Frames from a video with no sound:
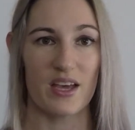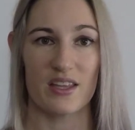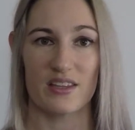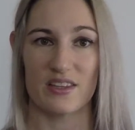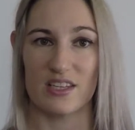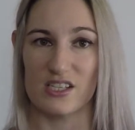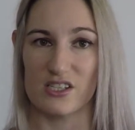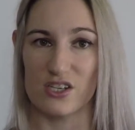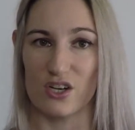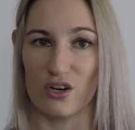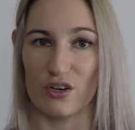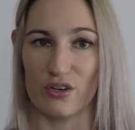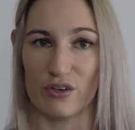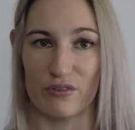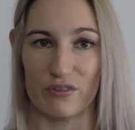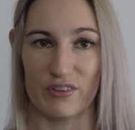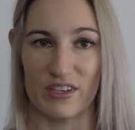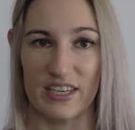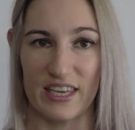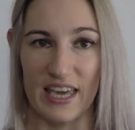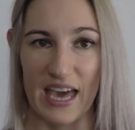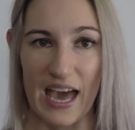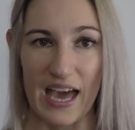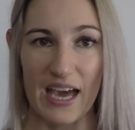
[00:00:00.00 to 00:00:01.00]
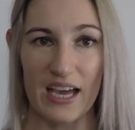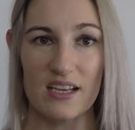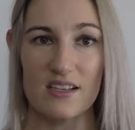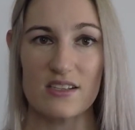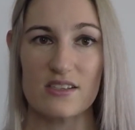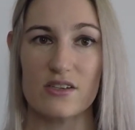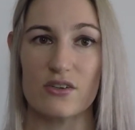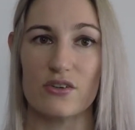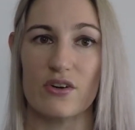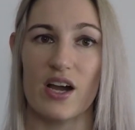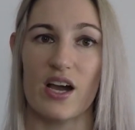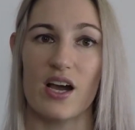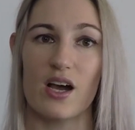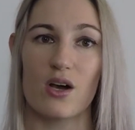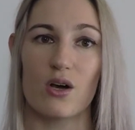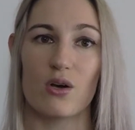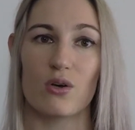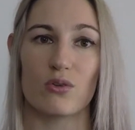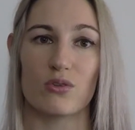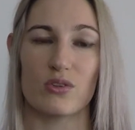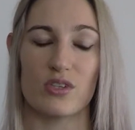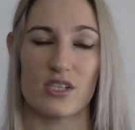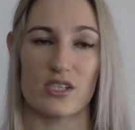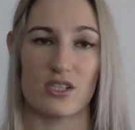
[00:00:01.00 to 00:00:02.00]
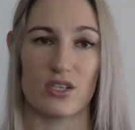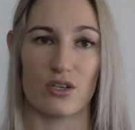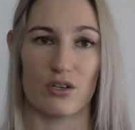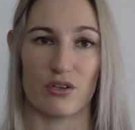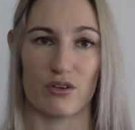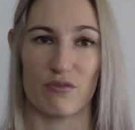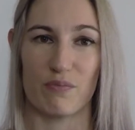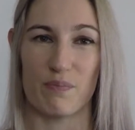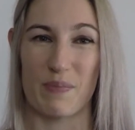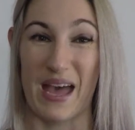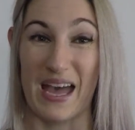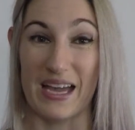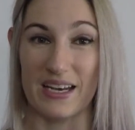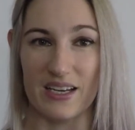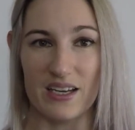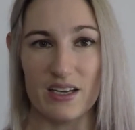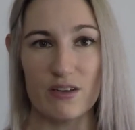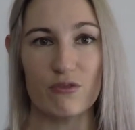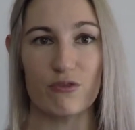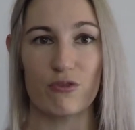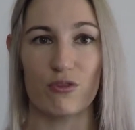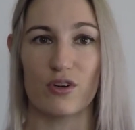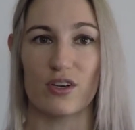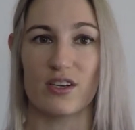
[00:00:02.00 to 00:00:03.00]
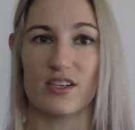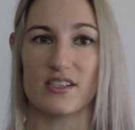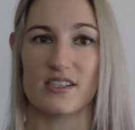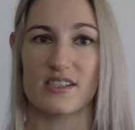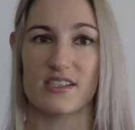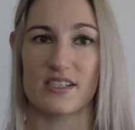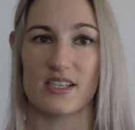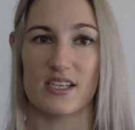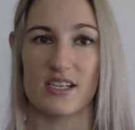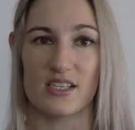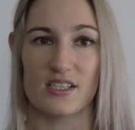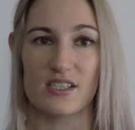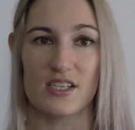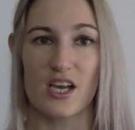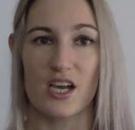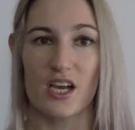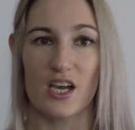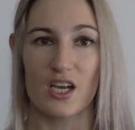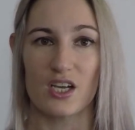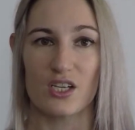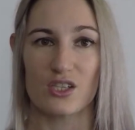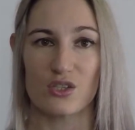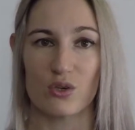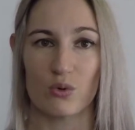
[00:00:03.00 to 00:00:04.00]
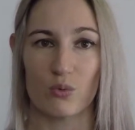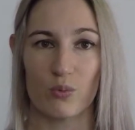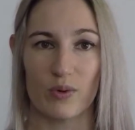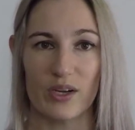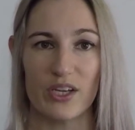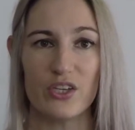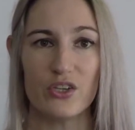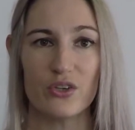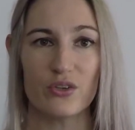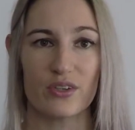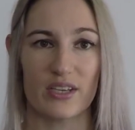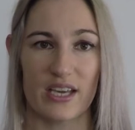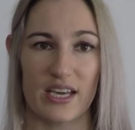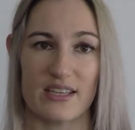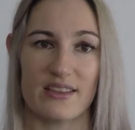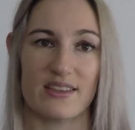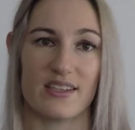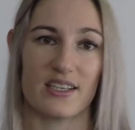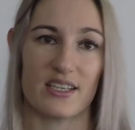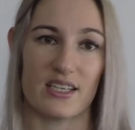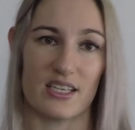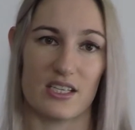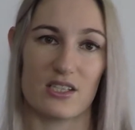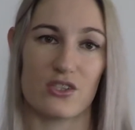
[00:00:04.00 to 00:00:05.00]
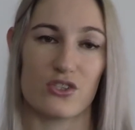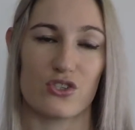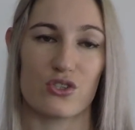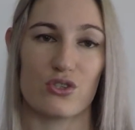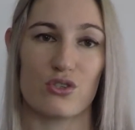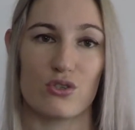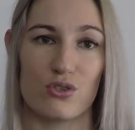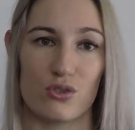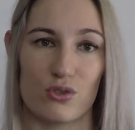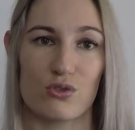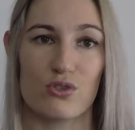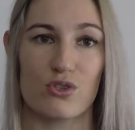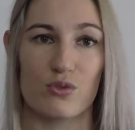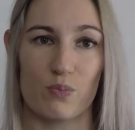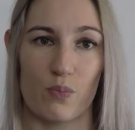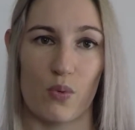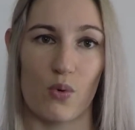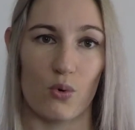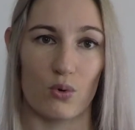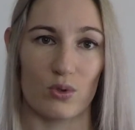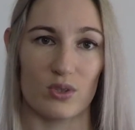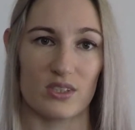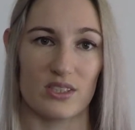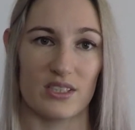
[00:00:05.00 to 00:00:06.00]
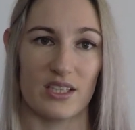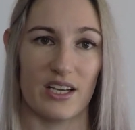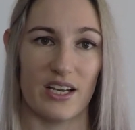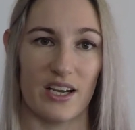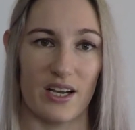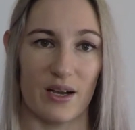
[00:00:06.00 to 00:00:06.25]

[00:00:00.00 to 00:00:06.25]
There's a lot of gangs around, there's a lot of bad influences. So when you get the kids to do sport,